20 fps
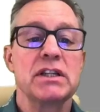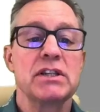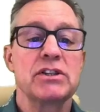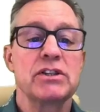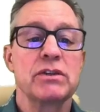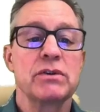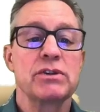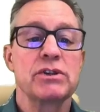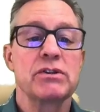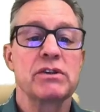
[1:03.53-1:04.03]
It
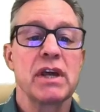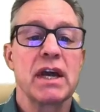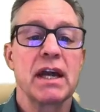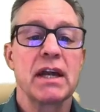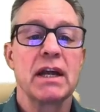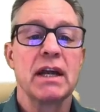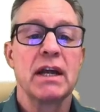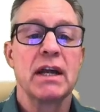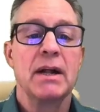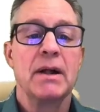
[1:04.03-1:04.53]
shows you that,
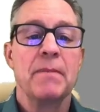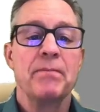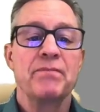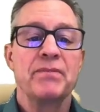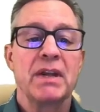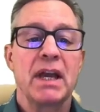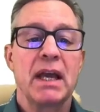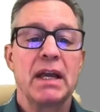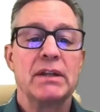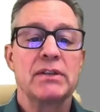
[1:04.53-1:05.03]

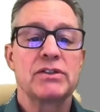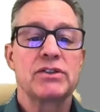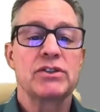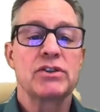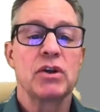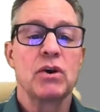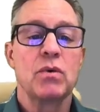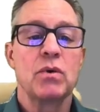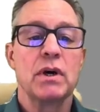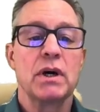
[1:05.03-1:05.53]
and
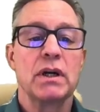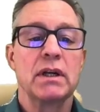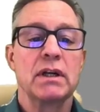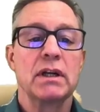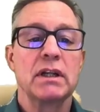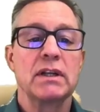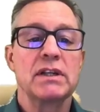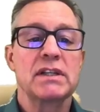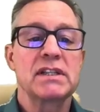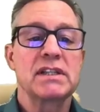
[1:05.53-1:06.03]
so on.
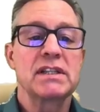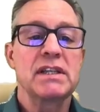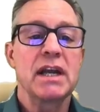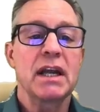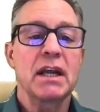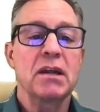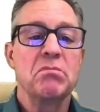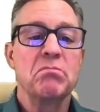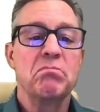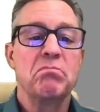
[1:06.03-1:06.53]
And the
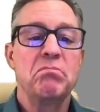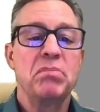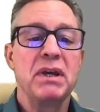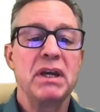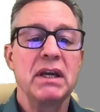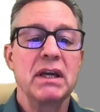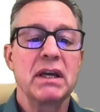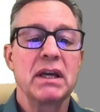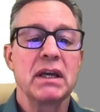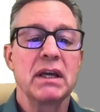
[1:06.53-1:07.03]
second
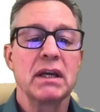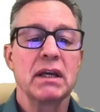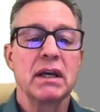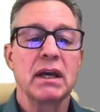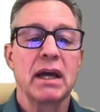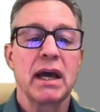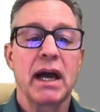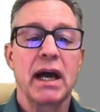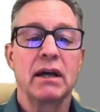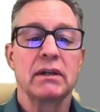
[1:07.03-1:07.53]
big
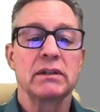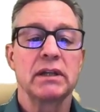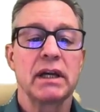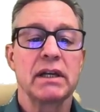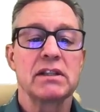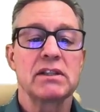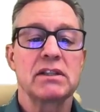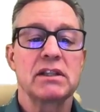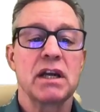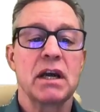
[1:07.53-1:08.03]
outline
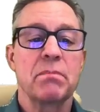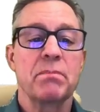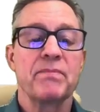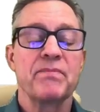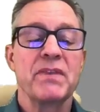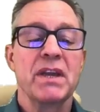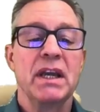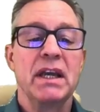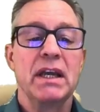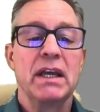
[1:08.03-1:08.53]
step
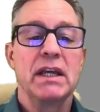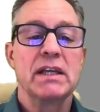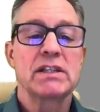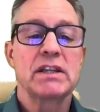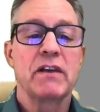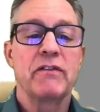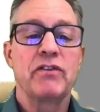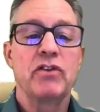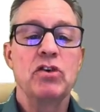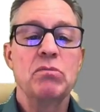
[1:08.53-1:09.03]
is I
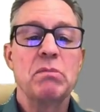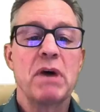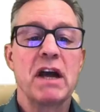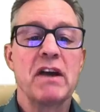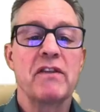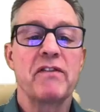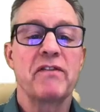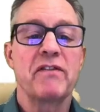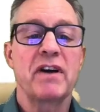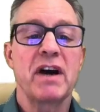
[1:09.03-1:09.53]
view my
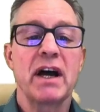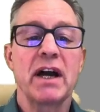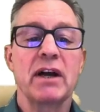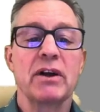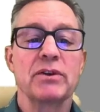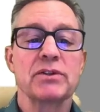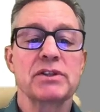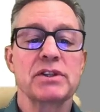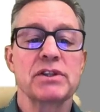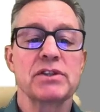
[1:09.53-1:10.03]

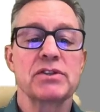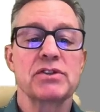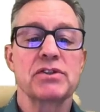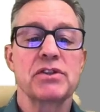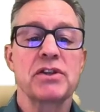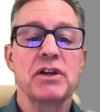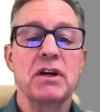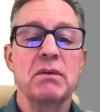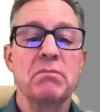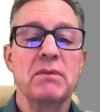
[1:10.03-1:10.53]
files as
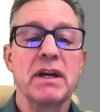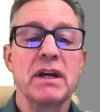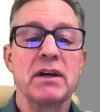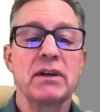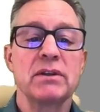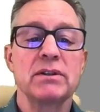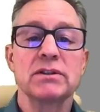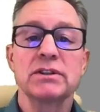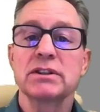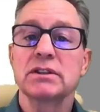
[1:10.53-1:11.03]

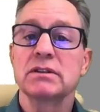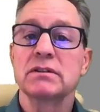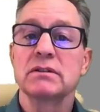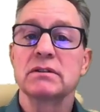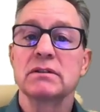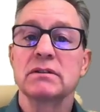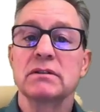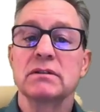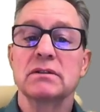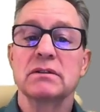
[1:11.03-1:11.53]
thumbnails
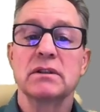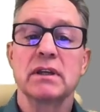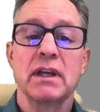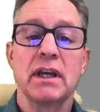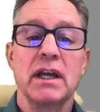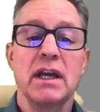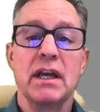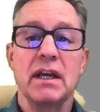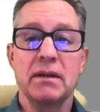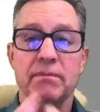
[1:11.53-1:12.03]

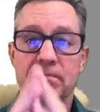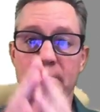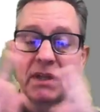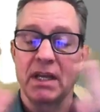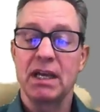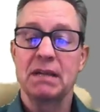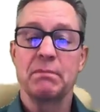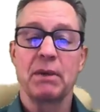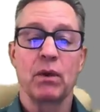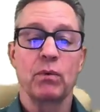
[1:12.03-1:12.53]

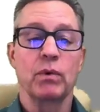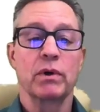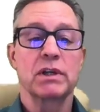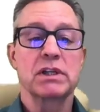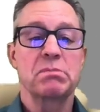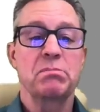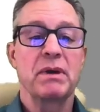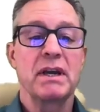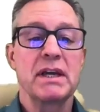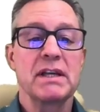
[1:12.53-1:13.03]
in my
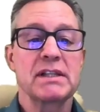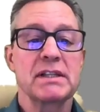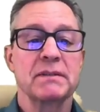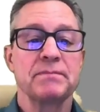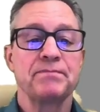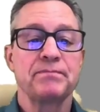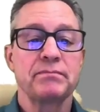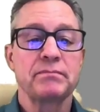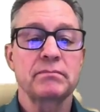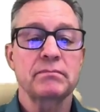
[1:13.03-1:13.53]
workspace.
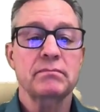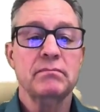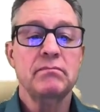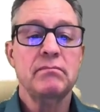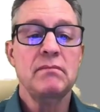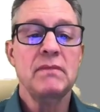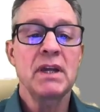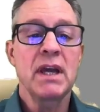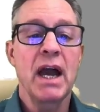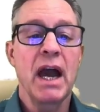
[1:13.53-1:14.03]

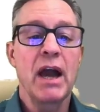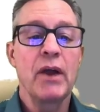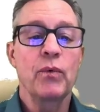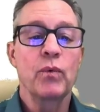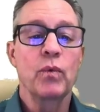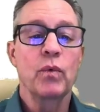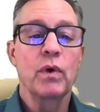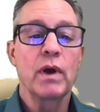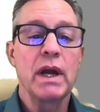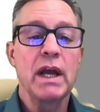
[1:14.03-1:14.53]
I
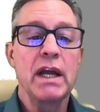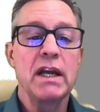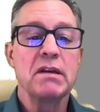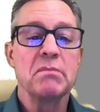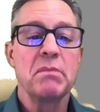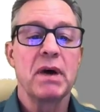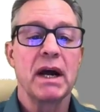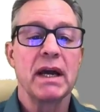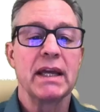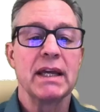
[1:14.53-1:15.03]
rate
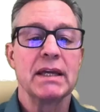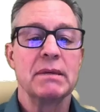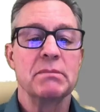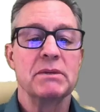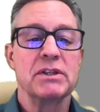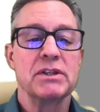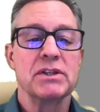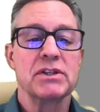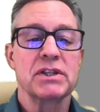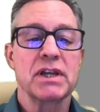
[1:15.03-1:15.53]
my
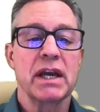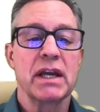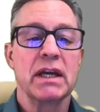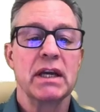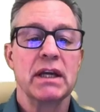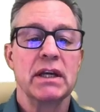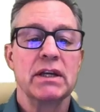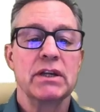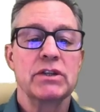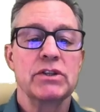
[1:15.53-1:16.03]
images. I
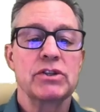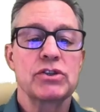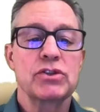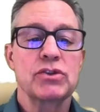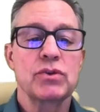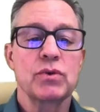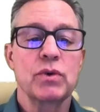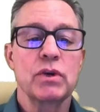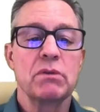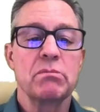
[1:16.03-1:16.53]

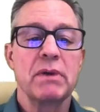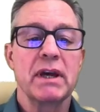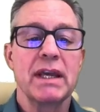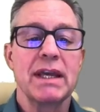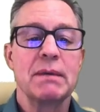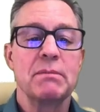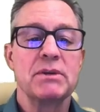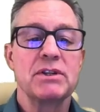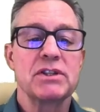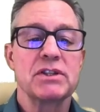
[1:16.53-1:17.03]
sort my
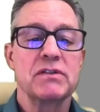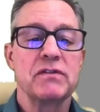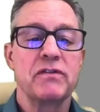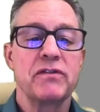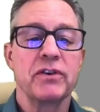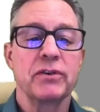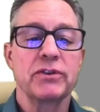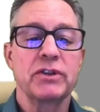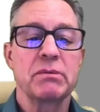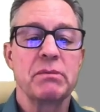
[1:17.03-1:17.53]
images and
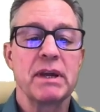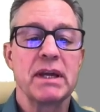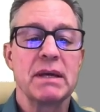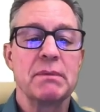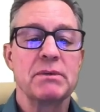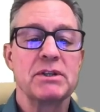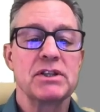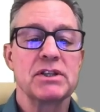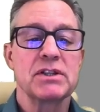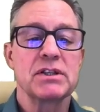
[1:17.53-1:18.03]
filter my
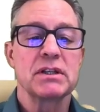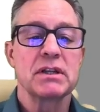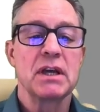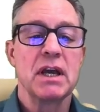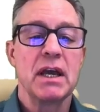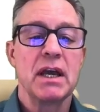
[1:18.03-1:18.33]
images, and